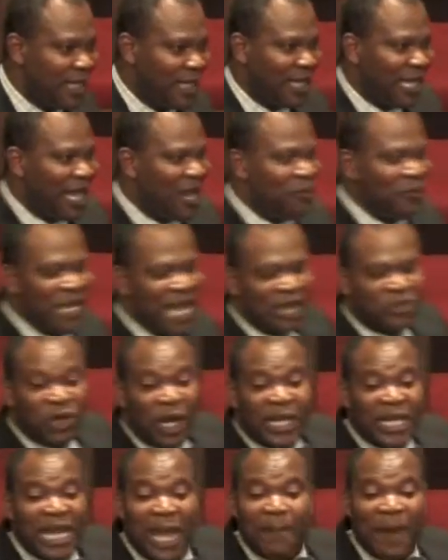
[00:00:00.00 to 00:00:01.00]
And we are
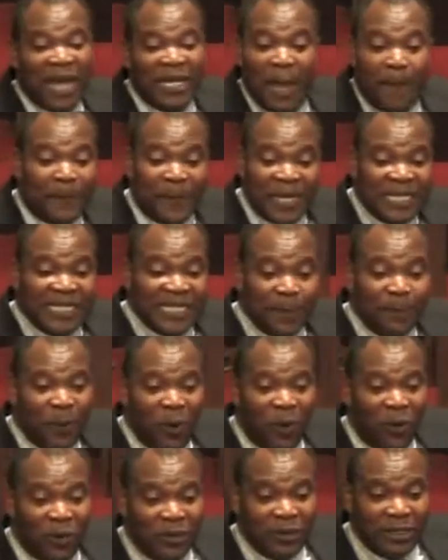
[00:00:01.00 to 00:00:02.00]
talking about the
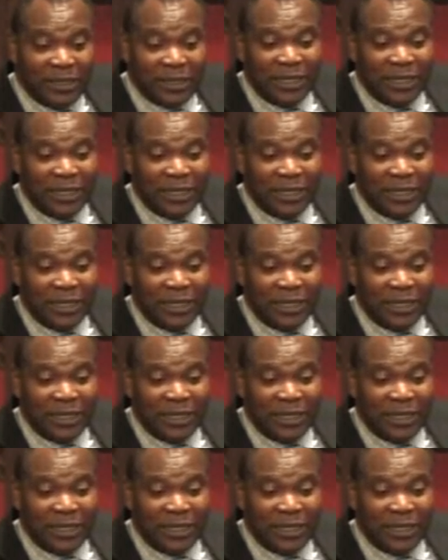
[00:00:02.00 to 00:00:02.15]
principle